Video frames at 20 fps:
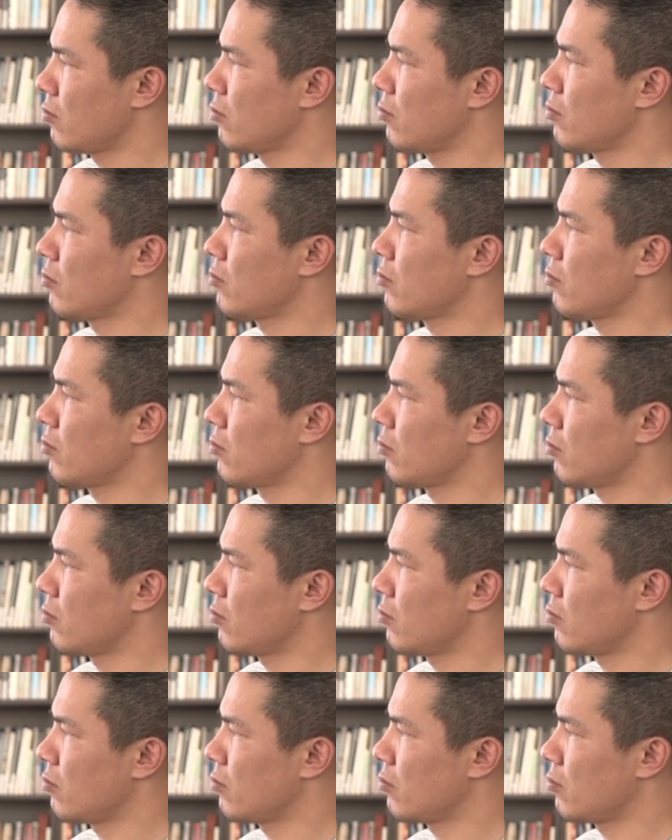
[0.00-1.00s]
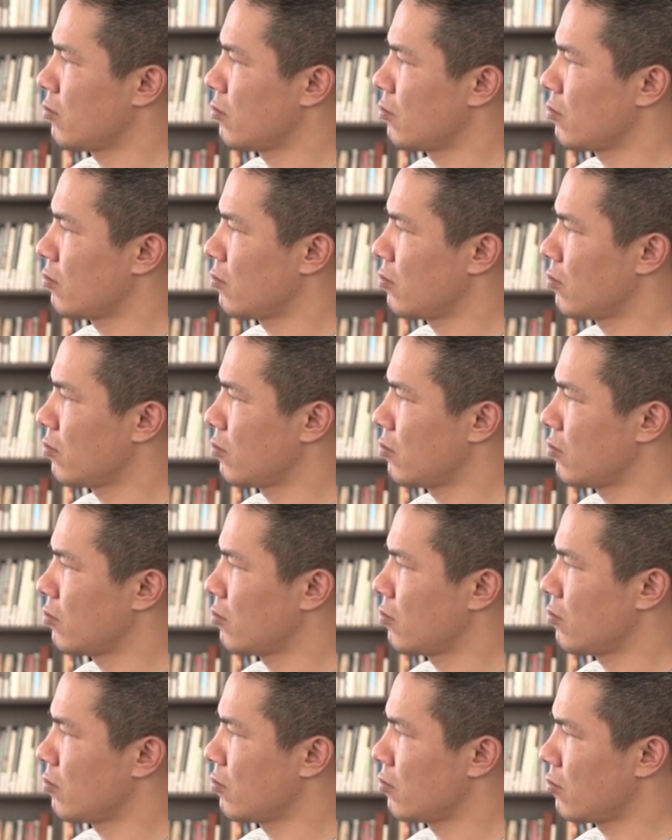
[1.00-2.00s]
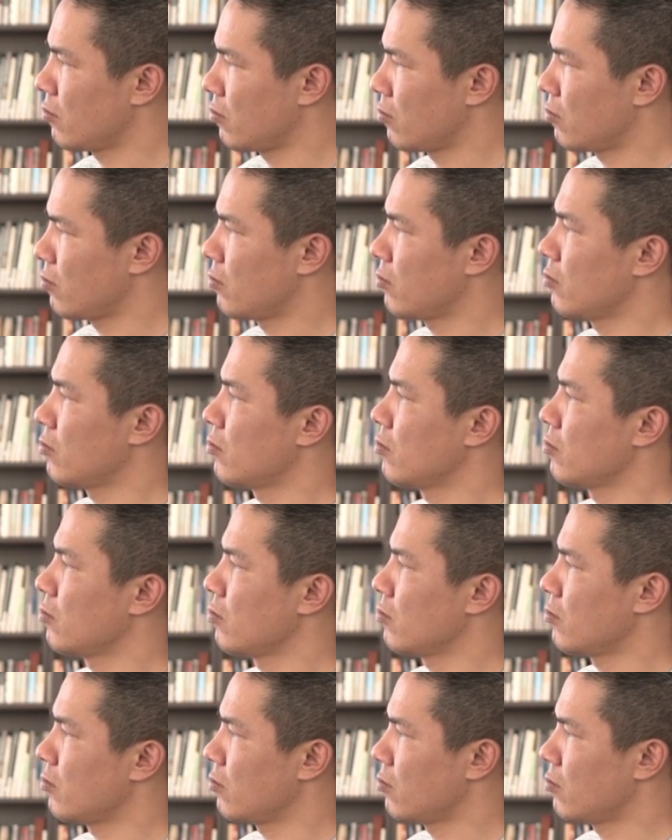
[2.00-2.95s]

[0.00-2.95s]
This person isn't speaking.